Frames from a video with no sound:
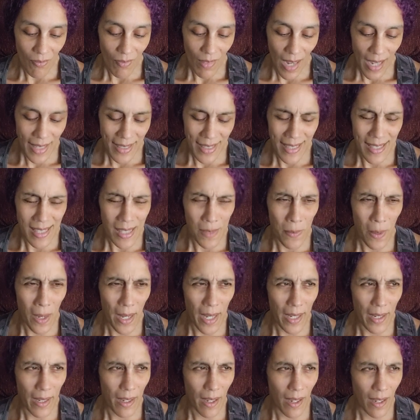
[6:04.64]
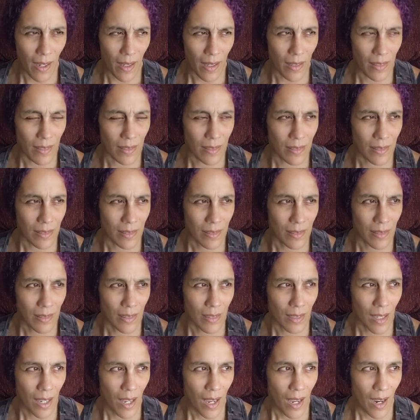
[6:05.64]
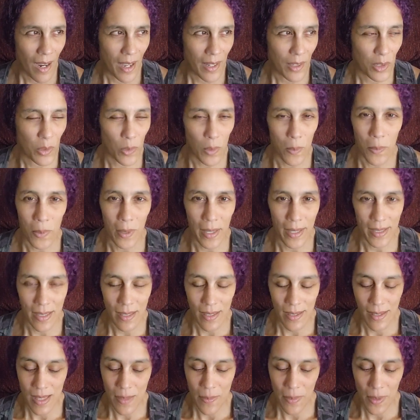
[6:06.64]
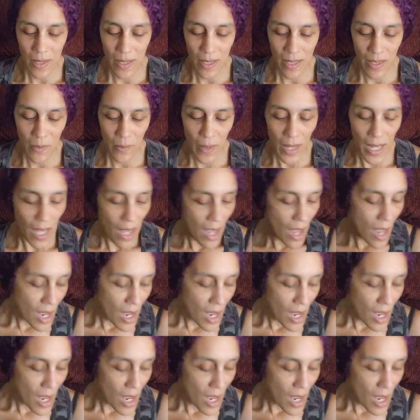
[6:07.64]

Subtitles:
I think it's by, I don't know what brand it is, but anyway.